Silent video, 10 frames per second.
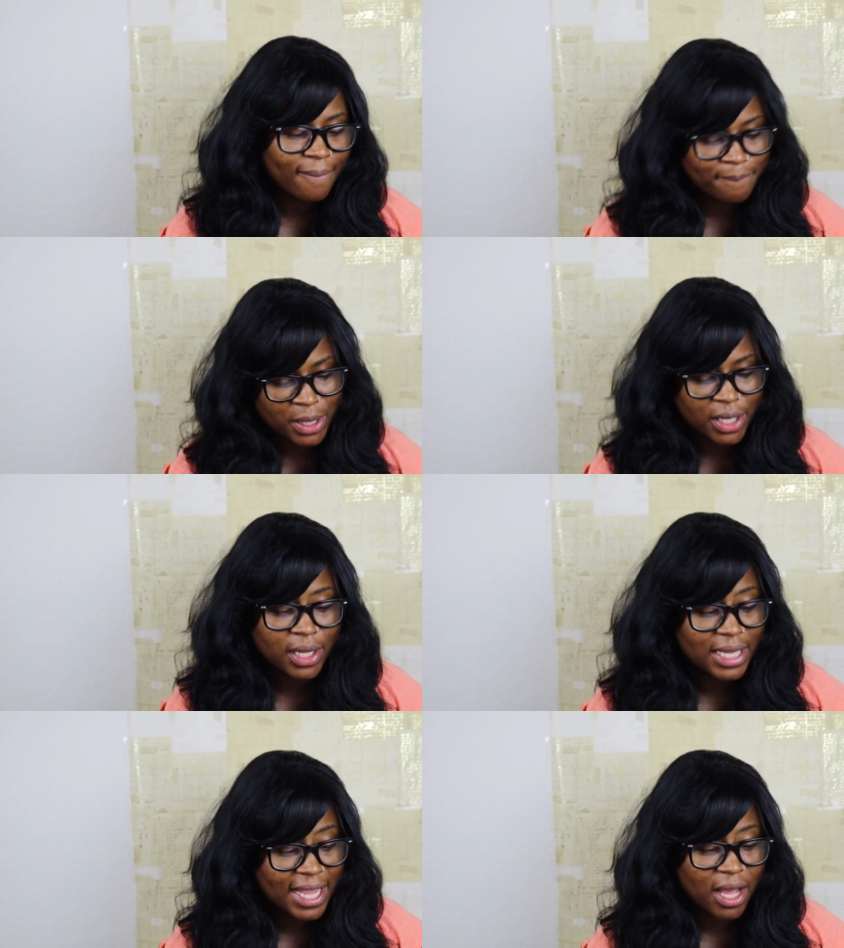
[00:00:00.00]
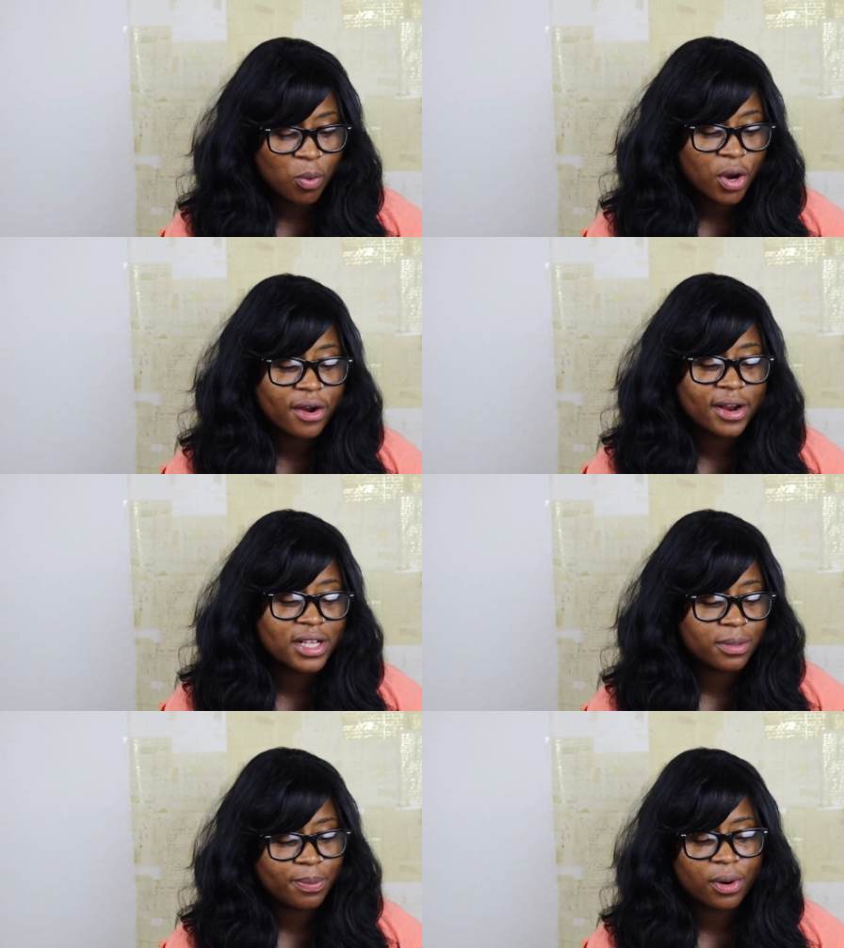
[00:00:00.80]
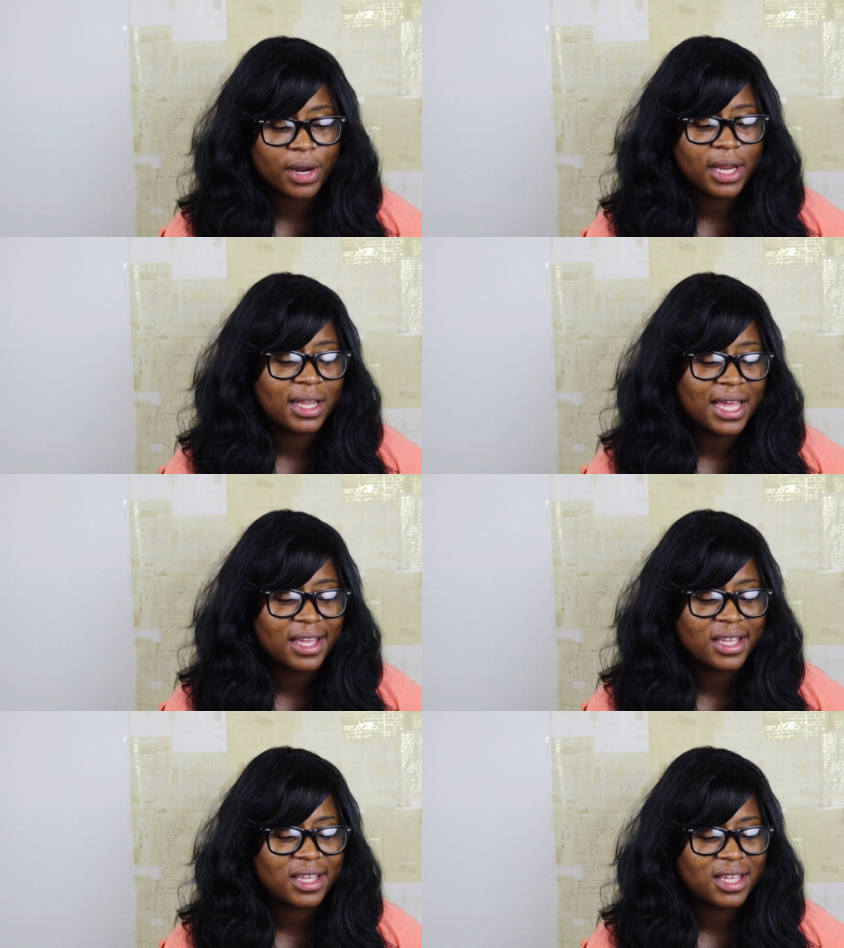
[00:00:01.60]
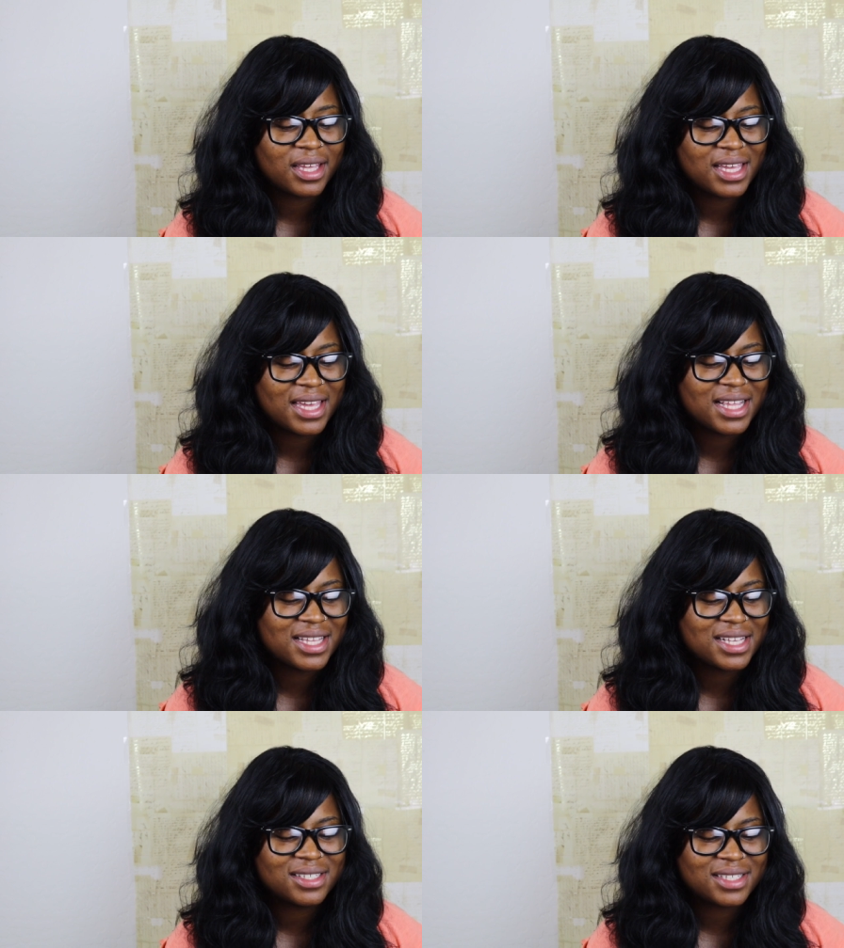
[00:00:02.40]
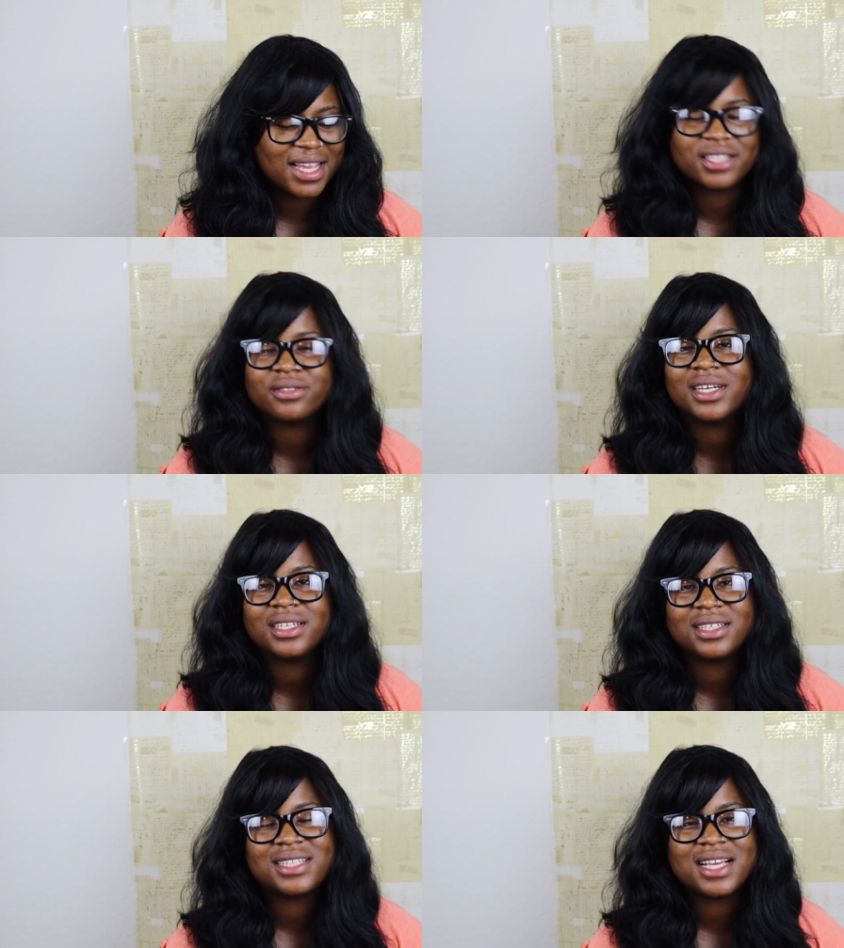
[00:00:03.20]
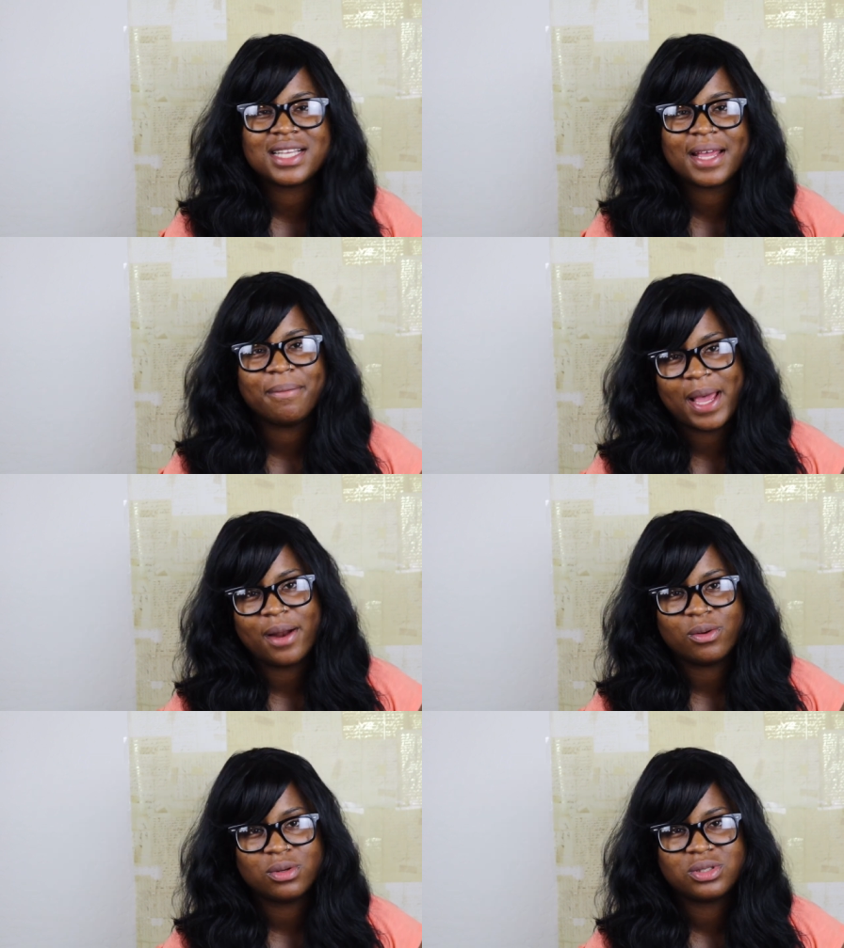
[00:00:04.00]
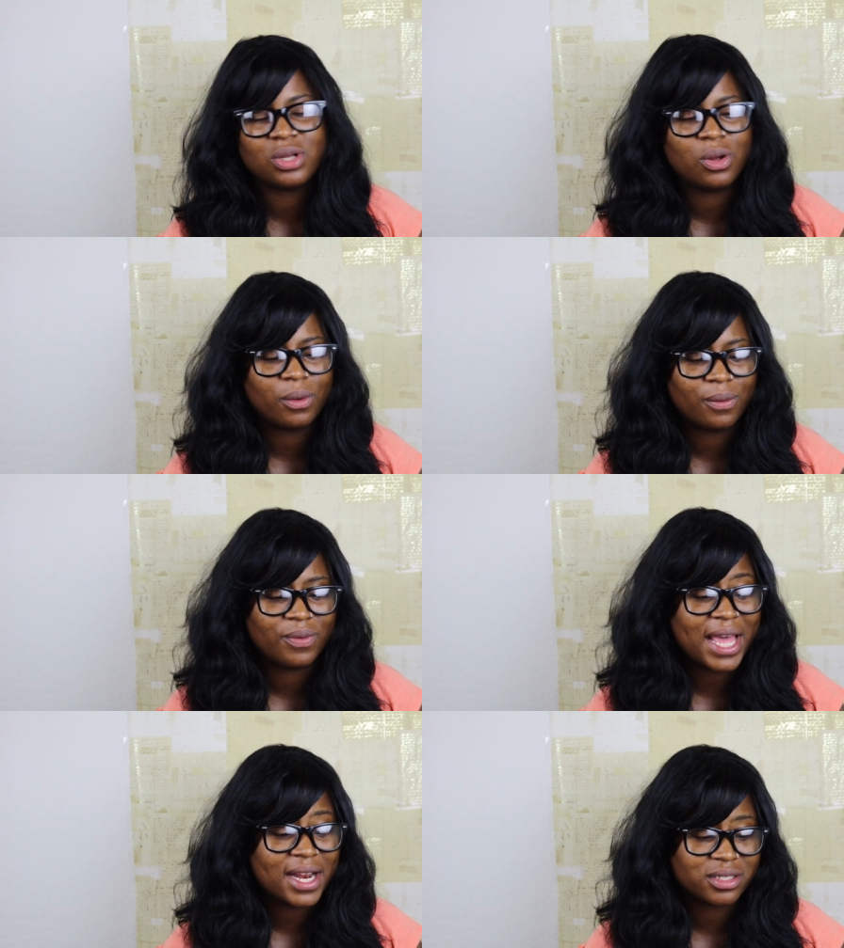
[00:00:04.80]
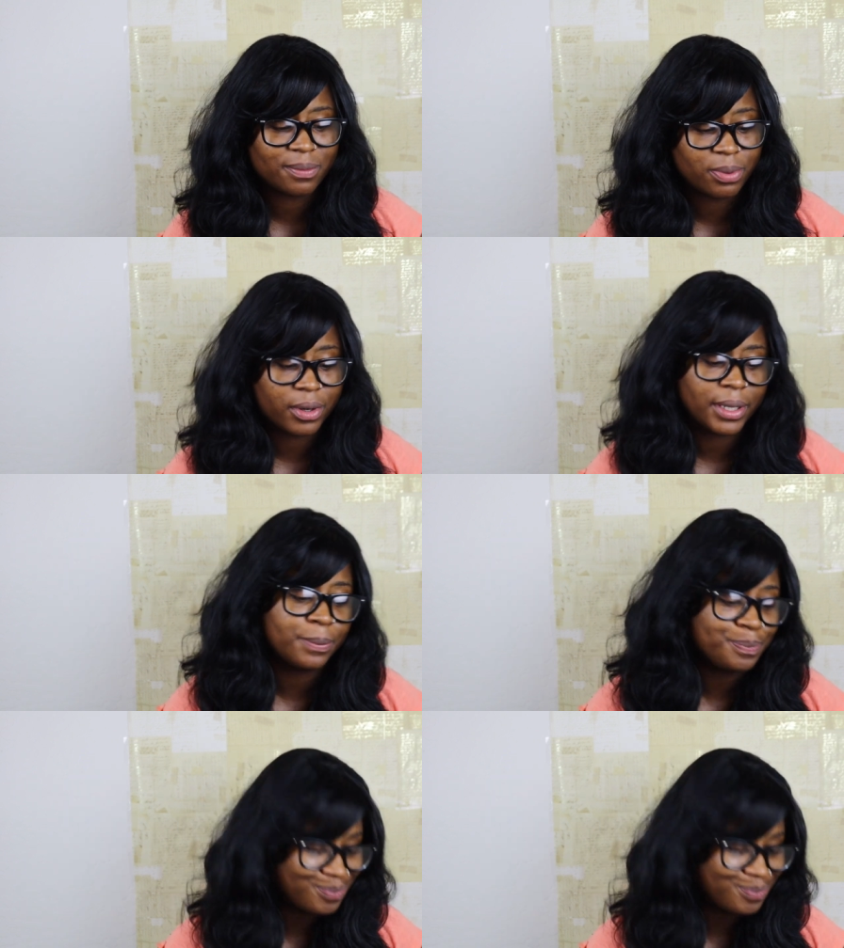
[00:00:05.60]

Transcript: But yeah, water is important. Like it doesn't taste right. It tastes like metal. So that is important.